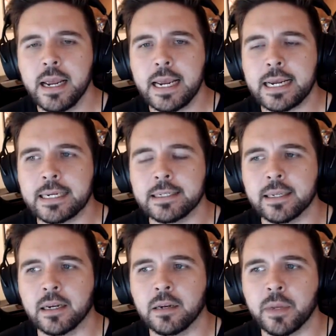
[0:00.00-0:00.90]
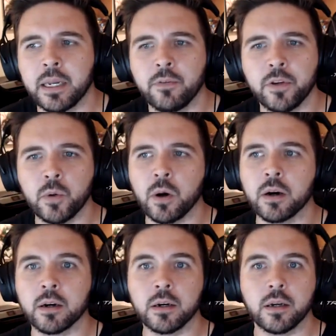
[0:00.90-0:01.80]
And if you
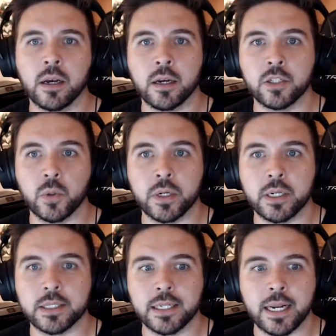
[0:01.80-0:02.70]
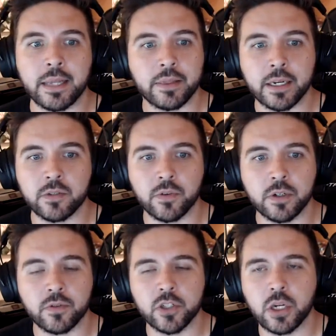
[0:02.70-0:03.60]
are joining us tonight, thanks for
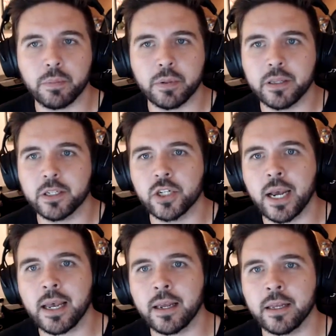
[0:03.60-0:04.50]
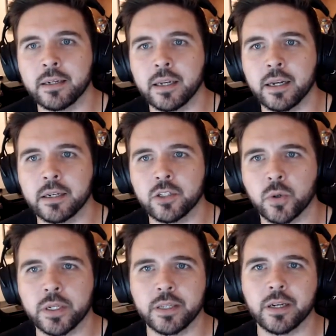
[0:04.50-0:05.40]
jumping in the chat and
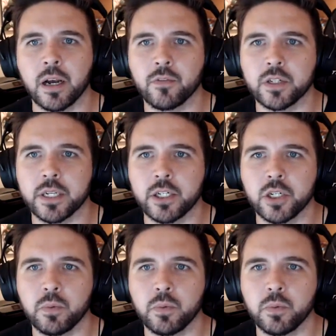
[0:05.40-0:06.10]
joining in the conversation.